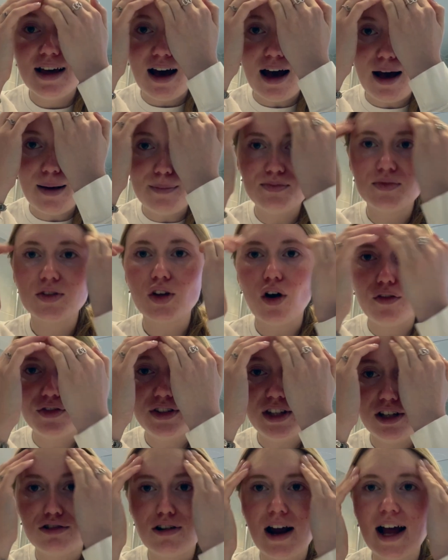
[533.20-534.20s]

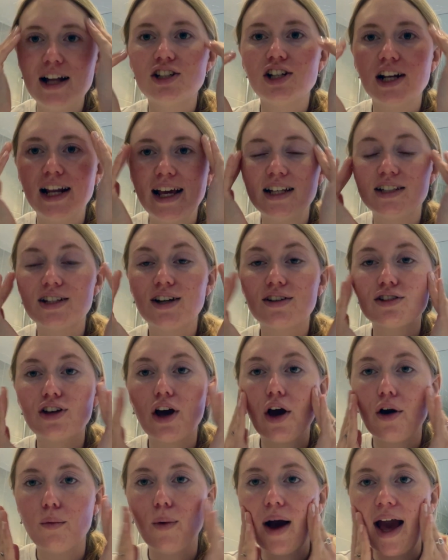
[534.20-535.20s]
Obviously gradually it does
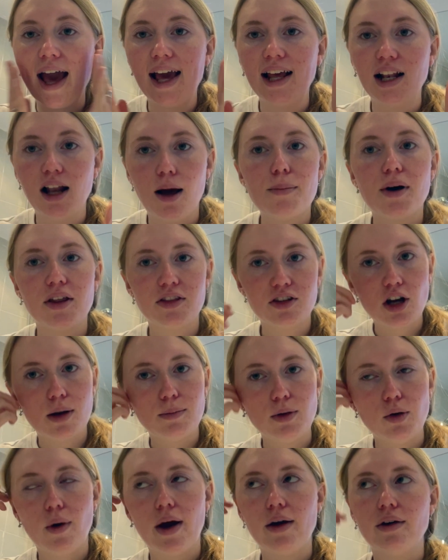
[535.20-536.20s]
go away, like by the
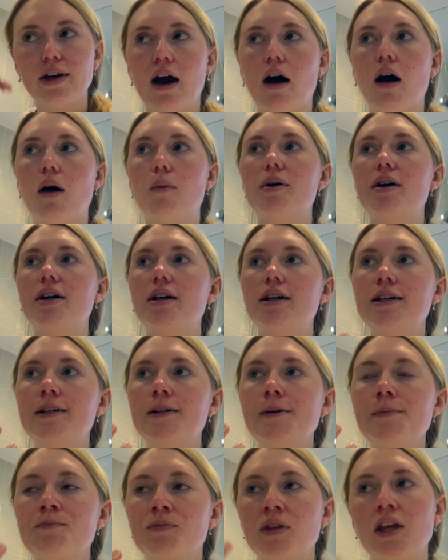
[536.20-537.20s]
time you wake up,
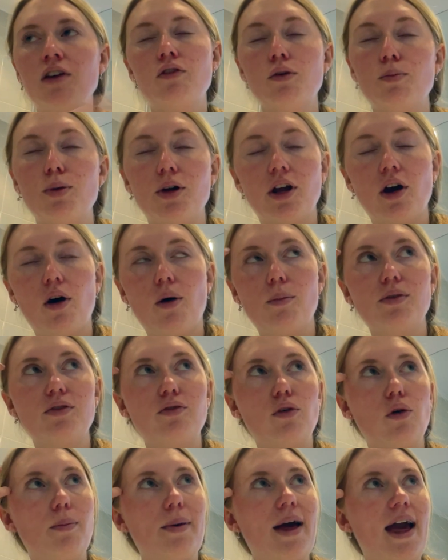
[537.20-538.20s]
if you put it on
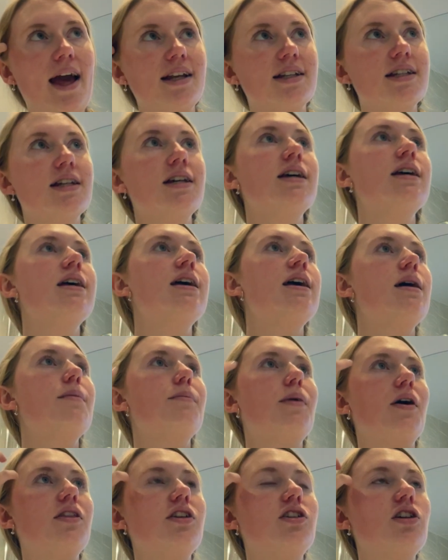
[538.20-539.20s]
before bed,
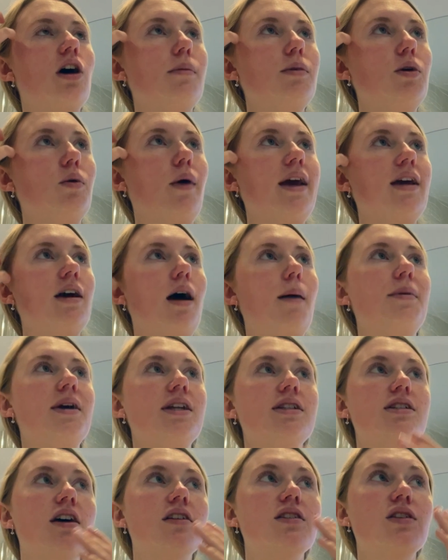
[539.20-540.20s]
by the time you wake up
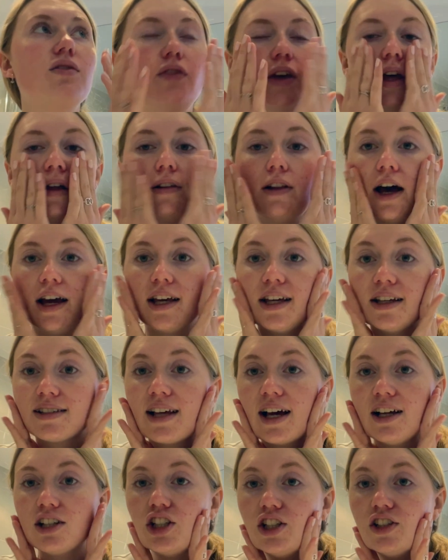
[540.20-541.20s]
it does feel like it's
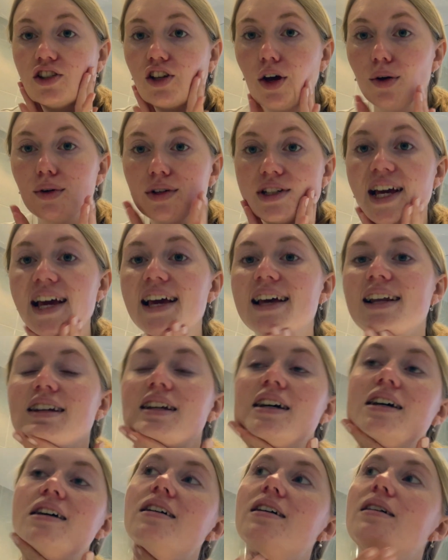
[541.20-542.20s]
actually soaked
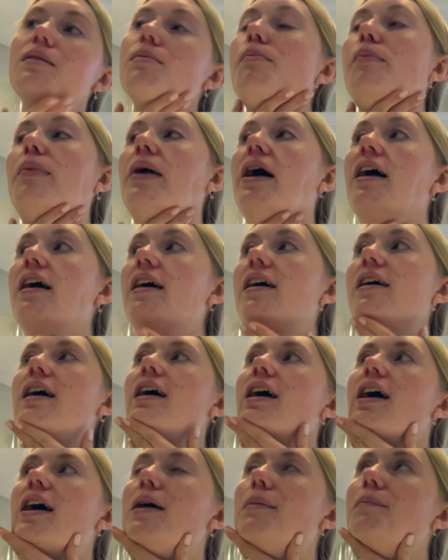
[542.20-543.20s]
in, but
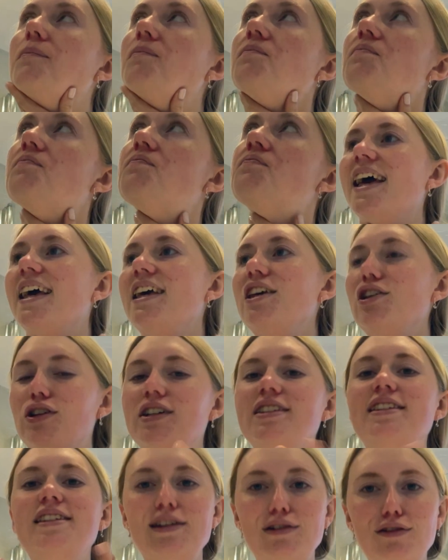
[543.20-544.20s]
you
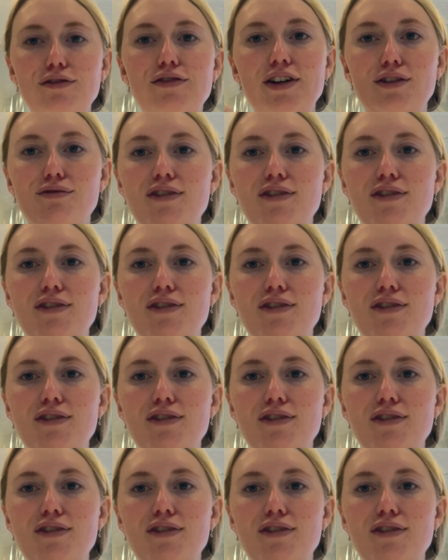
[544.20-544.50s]
could still feel